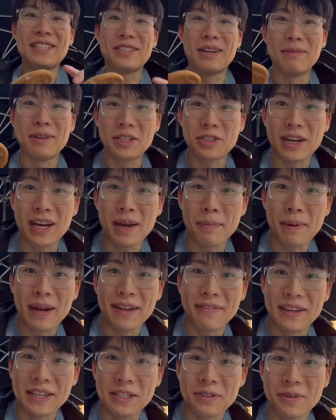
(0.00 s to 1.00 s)
So I'm gonna try a bite
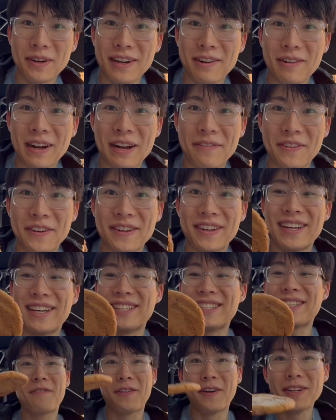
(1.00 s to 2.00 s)
of each one and rate it for you
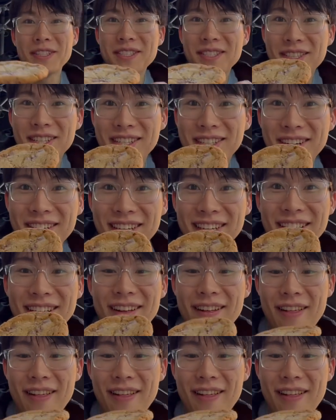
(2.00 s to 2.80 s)
guys. First, the cookie.